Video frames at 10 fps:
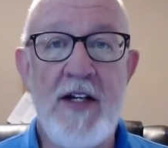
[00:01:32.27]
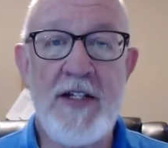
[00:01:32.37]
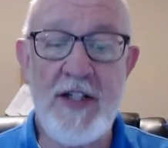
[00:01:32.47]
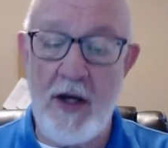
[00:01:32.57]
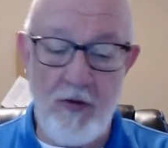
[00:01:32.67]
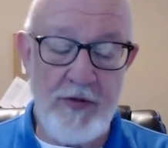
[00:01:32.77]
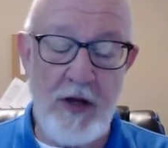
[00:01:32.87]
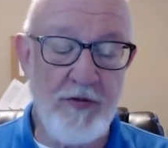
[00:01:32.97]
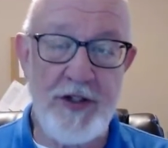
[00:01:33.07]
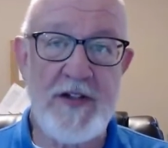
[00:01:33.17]
So
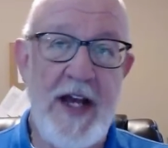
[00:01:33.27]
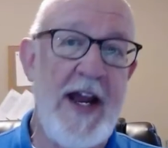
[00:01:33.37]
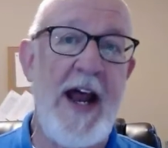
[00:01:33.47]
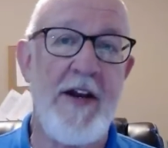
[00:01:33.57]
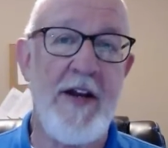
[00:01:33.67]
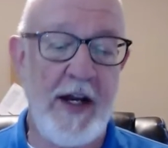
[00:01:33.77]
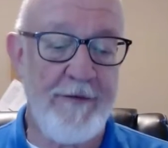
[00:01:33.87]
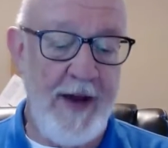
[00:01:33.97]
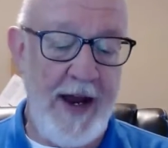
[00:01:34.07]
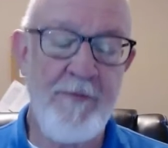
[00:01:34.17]
don't just say it had a
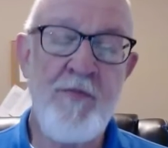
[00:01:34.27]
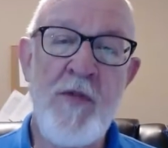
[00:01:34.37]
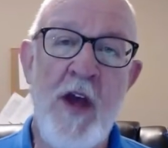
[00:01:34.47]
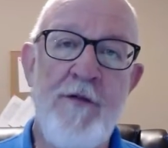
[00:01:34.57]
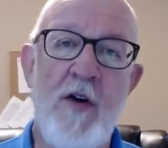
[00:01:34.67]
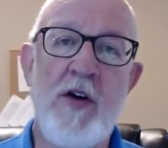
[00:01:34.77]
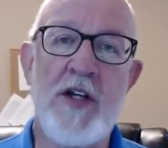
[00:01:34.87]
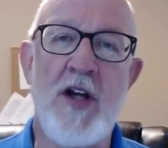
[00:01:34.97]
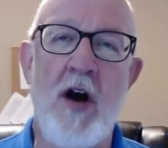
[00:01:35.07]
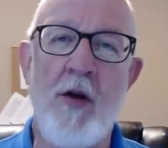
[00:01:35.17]
negative effect.
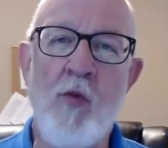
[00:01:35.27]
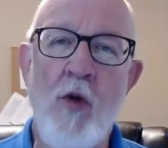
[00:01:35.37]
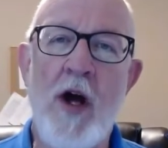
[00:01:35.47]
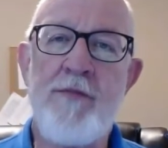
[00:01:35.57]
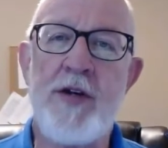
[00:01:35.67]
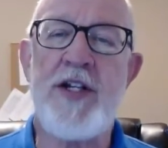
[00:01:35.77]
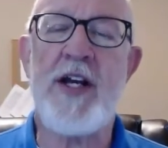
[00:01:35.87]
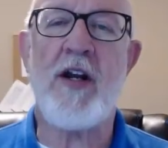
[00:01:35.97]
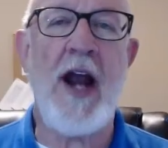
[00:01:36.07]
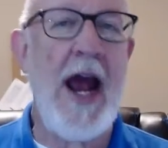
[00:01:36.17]
Focus on one
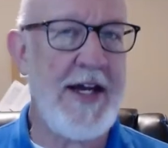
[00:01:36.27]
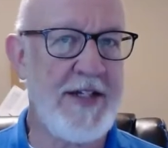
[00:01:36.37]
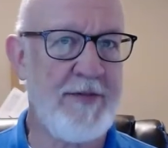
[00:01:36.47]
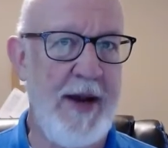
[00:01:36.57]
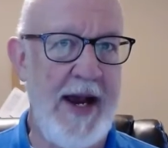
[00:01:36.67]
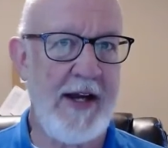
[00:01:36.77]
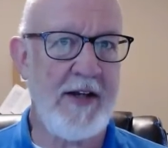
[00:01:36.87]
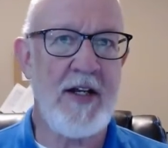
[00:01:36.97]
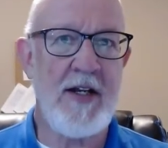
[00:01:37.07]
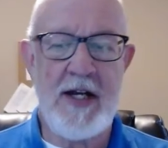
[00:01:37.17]
particular
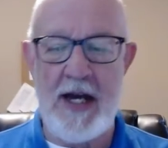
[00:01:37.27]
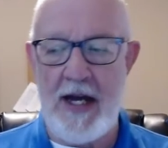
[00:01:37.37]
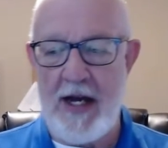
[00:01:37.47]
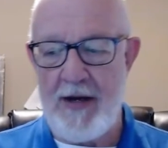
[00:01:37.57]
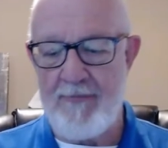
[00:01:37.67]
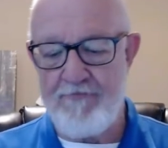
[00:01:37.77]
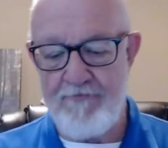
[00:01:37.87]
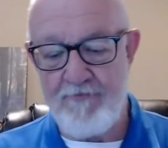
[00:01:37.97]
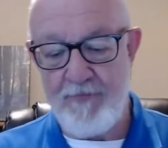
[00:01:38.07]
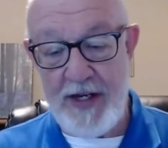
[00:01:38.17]
aspect.
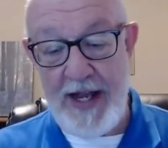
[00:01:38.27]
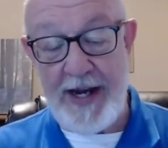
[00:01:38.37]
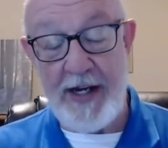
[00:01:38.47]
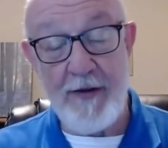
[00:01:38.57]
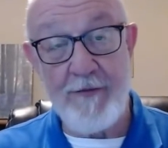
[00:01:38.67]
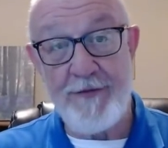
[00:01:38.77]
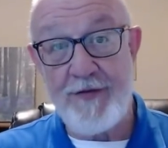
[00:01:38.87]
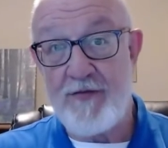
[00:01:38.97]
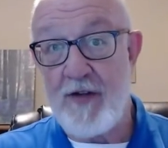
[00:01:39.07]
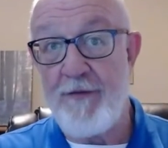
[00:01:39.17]
The negative
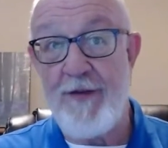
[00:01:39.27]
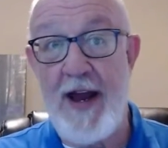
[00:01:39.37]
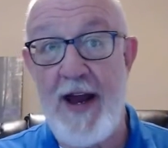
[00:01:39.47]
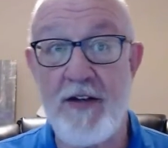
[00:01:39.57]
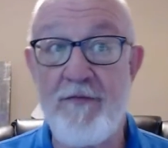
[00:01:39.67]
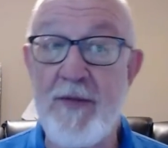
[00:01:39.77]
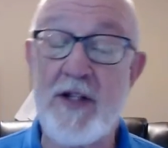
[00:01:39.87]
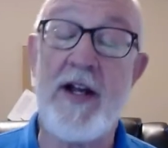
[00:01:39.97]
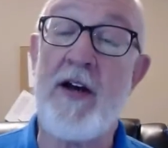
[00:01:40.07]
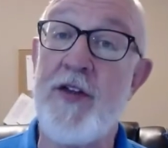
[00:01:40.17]
effects of
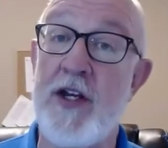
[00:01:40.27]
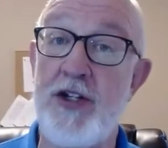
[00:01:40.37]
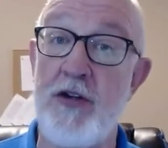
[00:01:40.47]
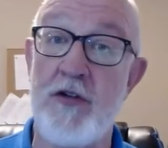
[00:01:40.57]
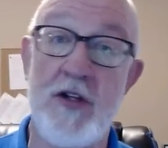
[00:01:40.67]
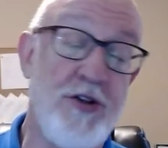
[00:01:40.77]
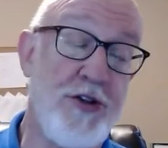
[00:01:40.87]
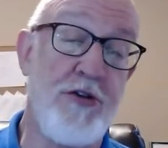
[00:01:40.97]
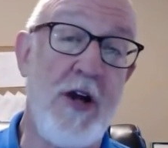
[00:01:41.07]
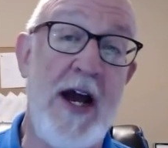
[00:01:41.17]
mental health issues on
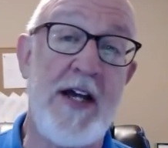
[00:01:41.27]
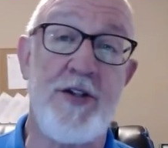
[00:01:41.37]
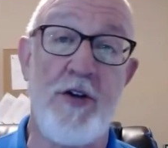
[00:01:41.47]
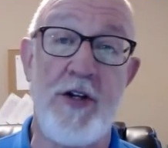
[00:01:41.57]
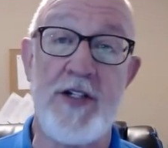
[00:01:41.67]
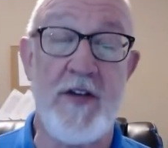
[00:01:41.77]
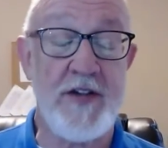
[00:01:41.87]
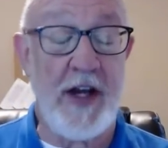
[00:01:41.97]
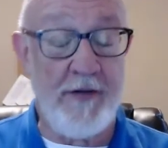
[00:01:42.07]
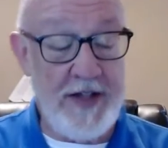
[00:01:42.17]
junior high students in the
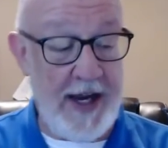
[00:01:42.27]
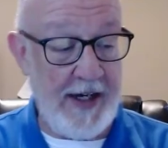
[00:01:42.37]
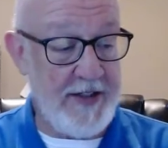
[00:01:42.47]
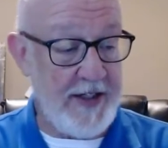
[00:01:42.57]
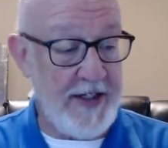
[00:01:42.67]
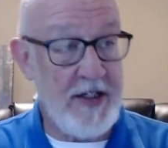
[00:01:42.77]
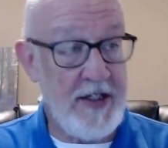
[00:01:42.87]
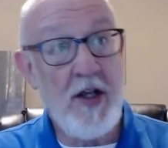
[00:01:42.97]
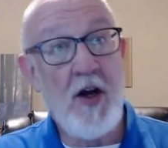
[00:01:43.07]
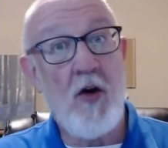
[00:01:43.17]
state of Texas,
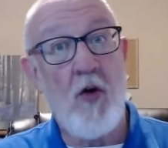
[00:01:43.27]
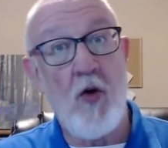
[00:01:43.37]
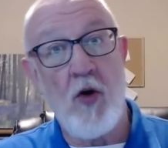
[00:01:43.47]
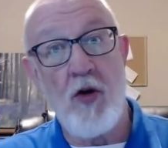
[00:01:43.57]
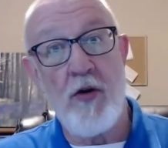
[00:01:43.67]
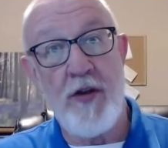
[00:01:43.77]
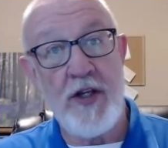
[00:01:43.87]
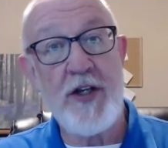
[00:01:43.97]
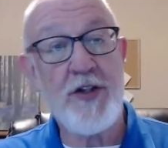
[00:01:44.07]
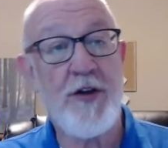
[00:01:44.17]
or the
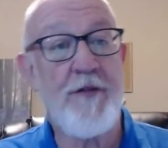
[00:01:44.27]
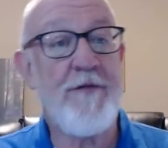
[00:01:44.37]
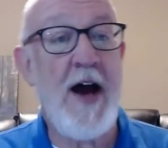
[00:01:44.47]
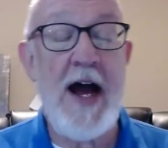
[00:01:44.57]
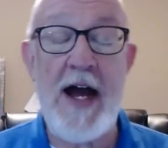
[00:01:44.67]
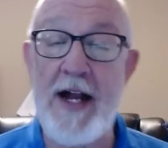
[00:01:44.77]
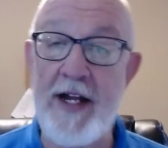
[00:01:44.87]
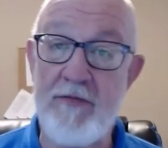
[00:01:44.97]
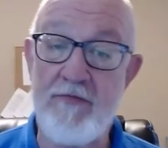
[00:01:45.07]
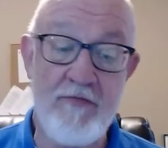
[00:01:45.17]
digital divide
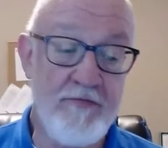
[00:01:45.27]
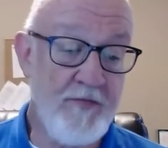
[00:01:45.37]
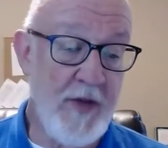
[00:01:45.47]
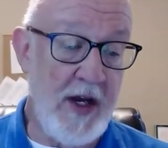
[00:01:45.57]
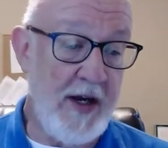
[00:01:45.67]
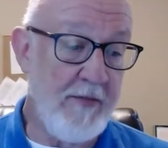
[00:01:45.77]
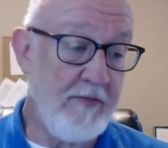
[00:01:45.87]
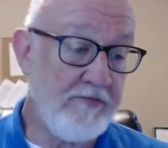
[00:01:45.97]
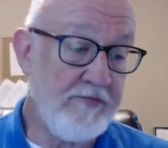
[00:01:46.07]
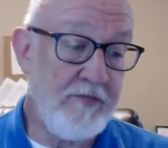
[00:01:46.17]
in
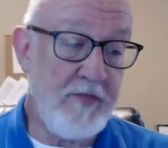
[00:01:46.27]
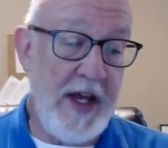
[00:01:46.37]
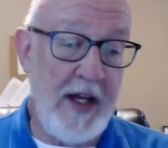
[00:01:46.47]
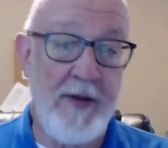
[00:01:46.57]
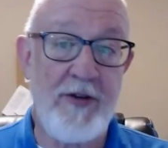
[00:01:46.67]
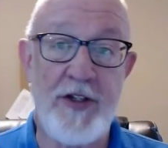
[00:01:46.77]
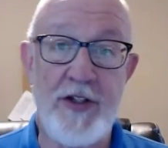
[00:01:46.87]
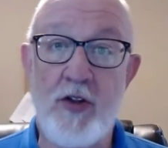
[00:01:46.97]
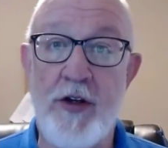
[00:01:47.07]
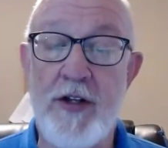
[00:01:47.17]
elementary
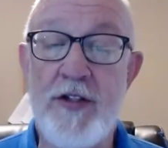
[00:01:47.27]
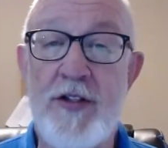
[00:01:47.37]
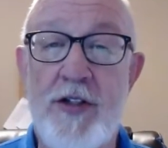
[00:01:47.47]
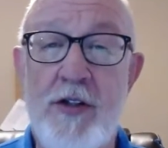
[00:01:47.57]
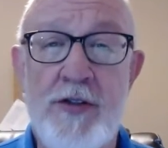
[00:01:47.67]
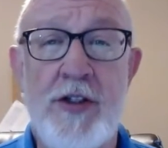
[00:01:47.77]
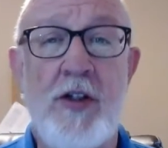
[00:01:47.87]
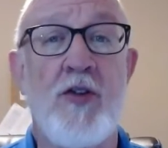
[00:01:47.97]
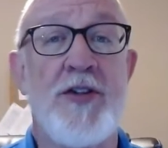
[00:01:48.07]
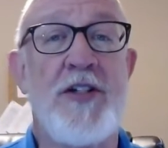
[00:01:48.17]

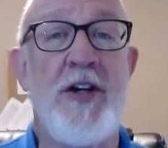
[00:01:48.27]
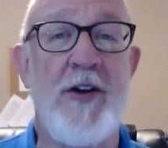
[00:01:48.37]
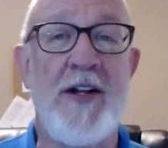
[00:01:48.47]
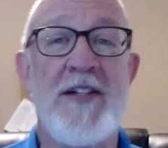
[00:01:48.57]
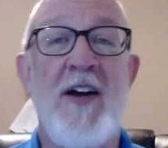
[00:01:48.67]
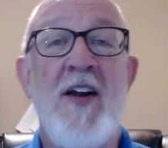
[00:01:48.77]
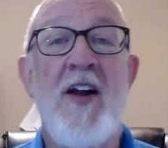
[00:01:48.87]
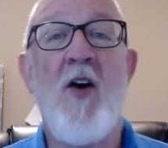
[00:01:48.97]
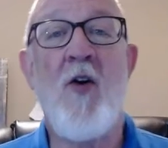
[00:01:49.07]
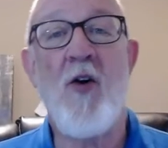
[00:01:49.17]
school students,
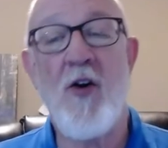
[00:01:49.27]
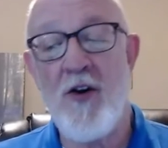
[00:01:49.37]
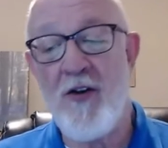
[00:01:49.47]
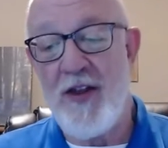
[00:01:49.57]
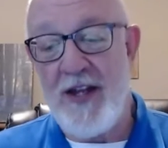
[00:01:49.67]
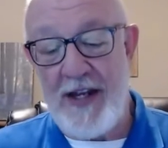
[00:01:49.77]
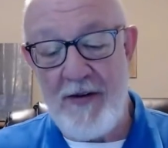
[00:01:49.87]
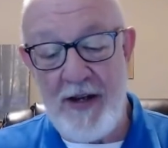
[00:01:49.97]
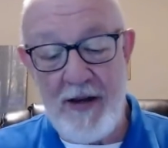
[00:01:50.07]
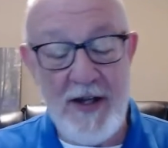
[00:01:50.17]
or
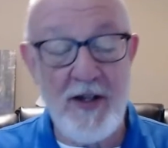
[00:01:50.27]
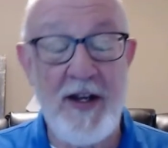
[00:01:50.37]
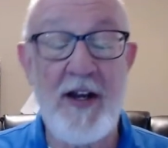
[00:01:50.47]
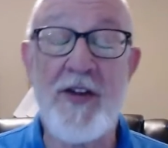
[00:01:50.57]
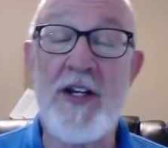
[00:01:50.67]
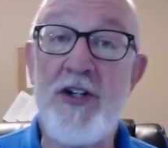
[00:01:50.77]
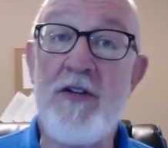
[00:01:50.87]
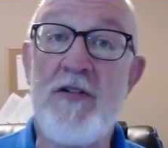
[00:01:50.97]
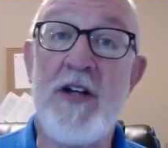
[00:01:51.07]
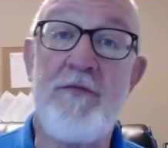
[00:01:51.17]
the mental health
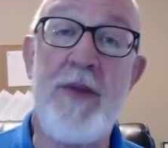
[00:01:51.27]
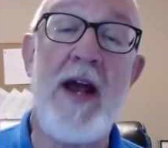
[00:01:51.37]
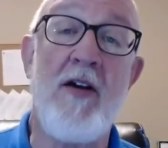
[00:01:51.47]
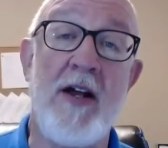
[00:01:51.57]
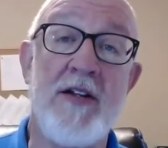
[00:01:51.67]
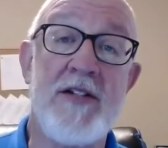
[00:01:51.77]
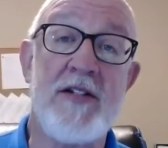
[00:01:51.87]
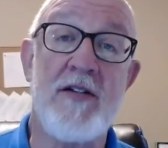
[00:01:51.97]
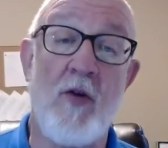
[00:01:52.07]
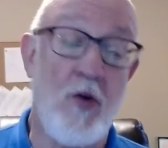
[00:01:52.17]
issues of
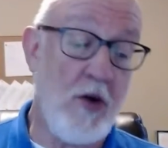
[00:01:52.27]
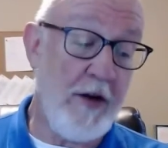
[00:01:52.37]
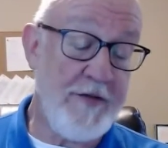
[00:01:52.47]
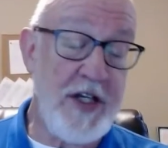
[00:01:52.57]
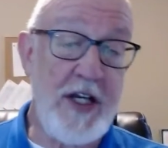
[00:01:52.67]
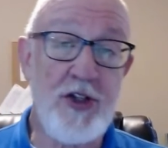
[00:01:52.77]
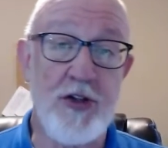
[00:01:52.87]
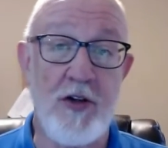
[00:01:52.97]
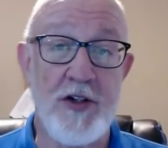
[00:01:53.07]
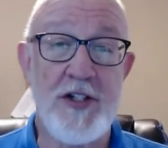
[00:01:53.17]
parents or of
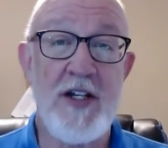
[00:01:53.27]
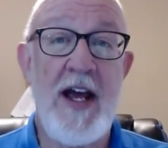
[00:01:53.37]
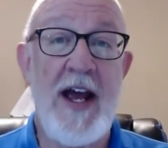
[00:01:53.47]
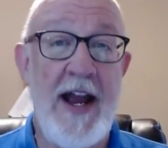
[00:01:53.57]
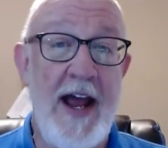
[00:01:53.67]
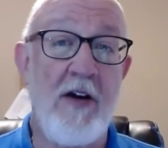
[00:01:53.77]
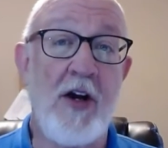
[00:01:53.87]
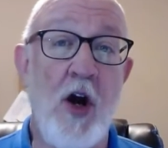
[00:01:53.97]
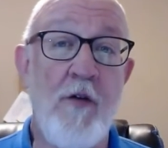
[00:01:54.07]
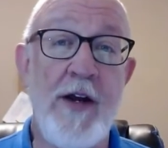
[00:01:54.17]
teachers and how
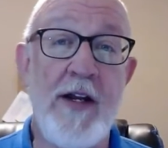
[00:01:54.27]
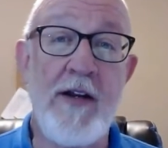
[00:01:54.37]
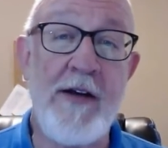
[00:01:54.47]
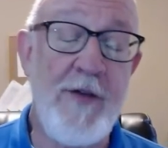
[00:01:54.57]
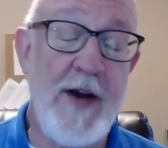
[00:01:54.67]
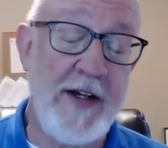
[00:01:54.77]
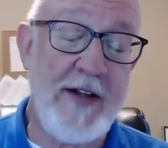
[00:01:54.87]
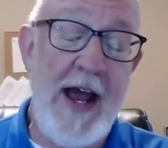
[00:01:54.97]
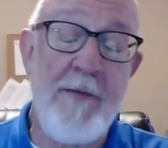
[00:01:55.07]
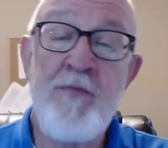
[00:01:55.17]
COVID affected
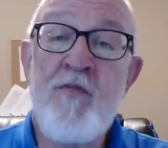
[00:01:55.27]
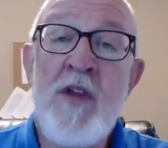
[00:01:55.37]
that.